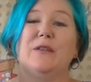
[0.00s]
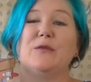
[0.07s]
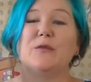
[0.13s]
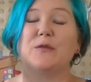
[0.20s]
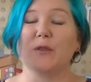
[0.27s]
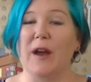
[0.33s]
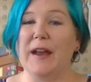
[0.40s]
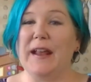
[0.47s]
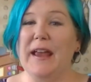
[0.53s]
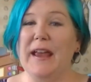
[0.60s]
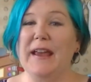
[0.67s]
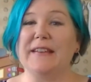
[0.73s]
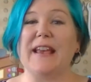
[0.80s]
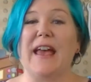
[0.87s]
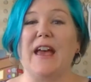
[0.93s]

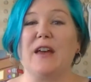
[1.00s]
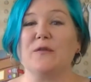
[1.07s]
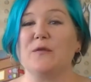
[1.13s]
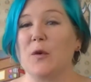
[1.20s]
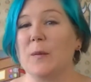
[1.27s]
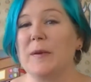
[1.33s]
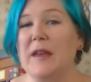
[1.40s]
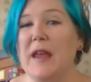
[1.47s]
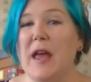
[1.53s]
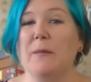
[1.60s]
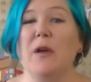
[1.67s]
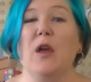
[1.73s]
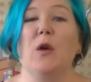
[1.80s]
Fridays at 4 p.m.